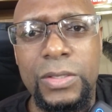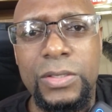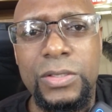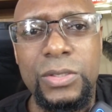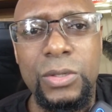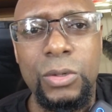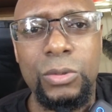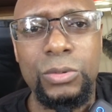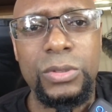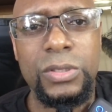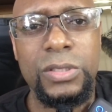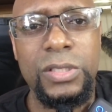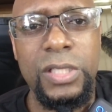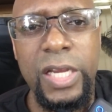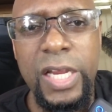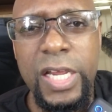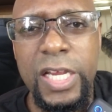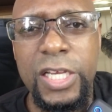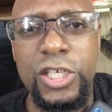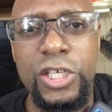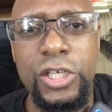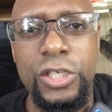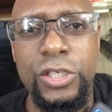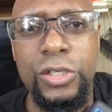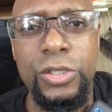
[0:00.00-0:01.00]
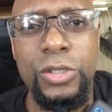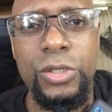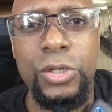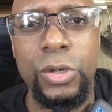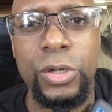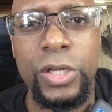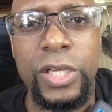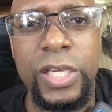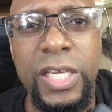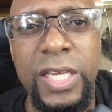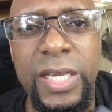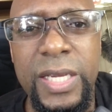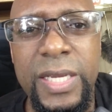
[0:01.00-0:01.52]
So teach
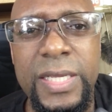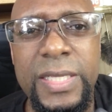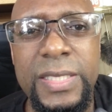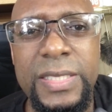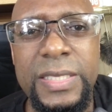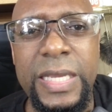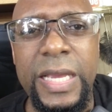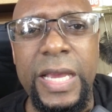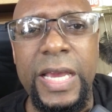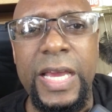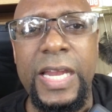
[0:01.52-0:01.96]
your kids